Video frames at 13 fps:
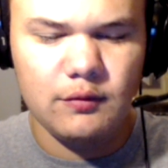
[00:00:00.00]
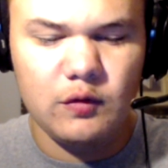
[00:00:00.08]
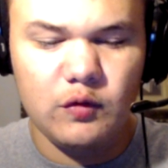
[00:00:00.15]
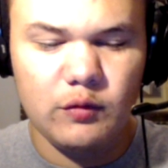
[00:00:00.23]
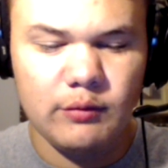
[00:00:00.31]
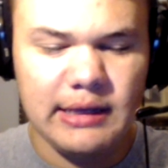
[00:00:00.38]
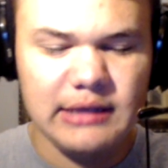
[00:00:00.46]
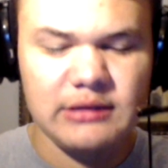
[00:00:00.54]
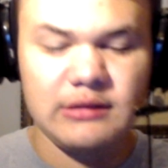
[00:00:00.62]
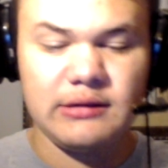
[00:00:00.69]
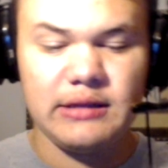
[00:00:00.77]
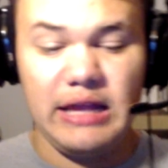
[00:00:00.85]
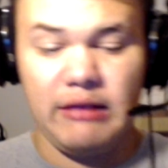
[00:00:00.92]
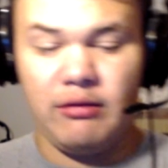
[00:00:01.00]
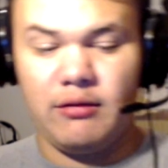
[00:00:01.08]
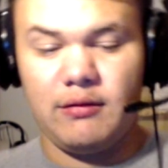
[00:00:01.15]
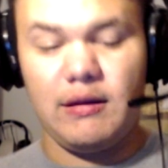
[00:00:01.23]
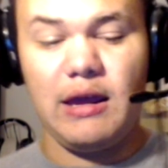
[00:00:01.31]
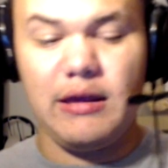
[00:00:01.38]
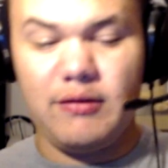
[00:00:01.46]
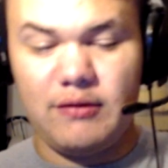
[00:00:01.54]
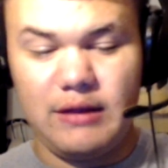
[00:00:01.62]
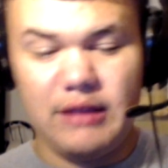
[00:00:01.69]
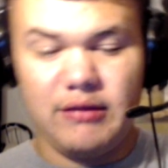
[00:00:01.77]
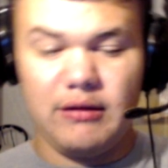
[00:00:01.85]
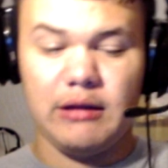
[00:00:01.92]
Oh, that's nice.
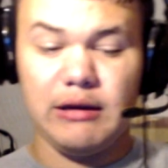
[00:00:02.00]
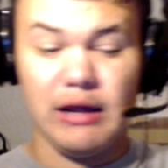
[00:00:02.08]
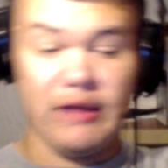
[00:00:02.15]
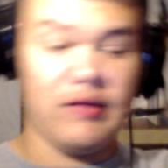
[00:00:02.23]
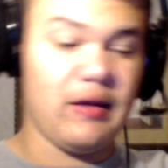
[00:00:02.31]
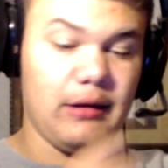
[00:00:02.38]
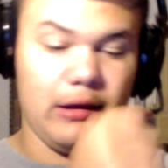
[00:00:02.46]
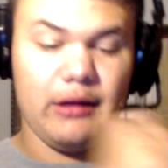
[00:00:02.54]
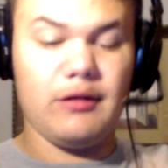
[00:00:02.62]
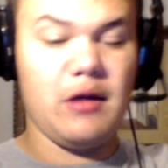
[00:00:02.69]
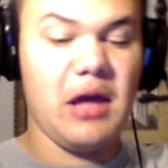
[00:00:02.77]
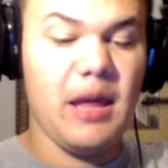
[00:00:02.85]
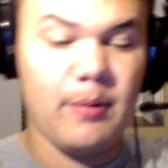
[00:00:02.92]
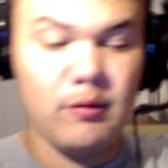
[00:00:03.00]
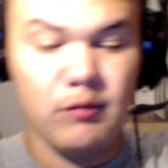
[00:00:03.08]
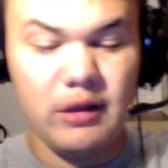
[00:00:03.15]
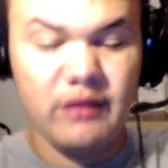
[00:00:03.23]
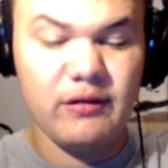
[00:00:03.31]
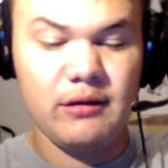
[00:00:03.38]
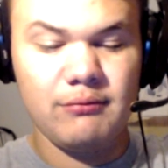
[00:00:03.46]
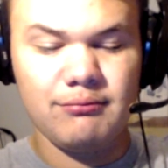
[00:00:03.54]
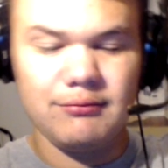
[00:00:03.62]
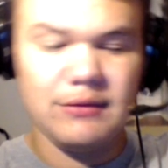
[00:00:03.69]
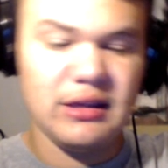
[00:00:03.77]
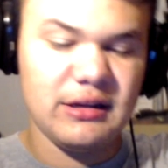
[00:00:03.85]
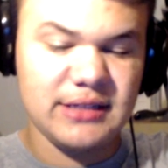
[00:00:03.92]
That's a nice headline. Epic racing
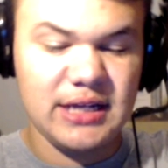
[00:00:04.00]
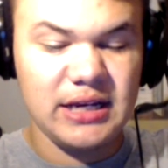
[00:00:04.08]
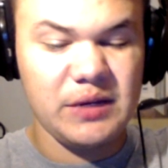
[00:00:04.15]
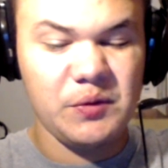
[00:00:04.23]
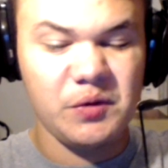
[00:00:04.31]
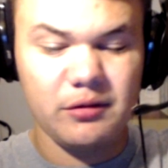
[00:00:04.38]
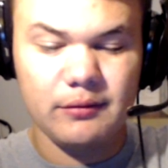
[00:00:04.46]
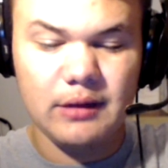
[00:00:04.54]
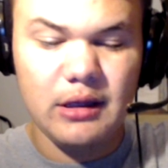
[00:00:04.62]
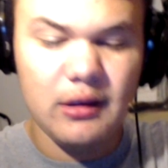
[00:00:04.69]
in a tiny world.